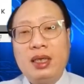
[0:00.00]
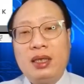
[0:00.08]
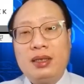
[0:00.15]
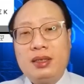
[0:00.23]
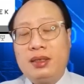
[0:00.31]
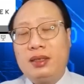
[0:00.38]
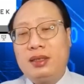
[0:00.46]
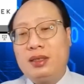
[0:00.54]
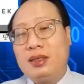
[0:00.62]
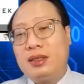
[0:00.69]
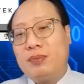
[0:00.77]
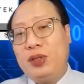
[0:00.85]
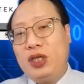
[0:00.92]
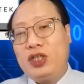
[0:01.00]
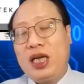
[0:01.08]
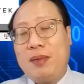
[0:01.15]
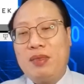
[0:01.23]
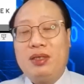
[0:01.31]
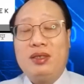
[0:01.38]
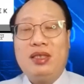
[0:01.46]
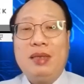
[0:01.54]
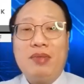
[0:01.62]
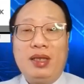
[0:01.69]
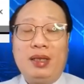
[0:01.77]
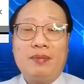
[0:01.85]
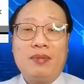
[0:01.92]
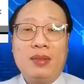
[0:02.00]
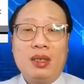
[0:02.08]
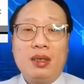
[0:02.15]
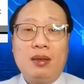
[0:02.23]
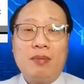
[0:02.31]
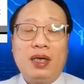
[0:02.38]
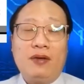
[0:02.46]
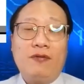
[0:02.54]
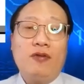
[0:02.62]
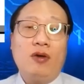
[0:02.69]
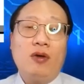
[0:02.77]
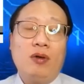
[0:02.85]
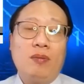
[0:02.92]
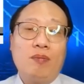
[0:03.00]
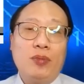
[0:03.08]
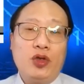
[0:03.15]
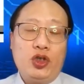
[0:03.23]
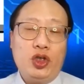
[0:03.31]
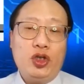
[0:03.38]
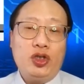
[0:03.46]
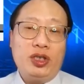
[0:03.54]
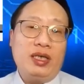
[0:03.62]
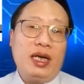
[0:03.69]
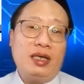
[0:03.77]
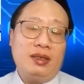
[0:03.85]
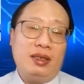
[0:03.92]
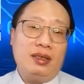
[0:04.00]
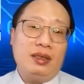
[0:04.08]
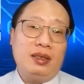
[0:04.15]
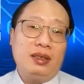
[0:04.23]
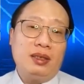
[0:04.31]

This is PHM is the same thing, but for machines and assets.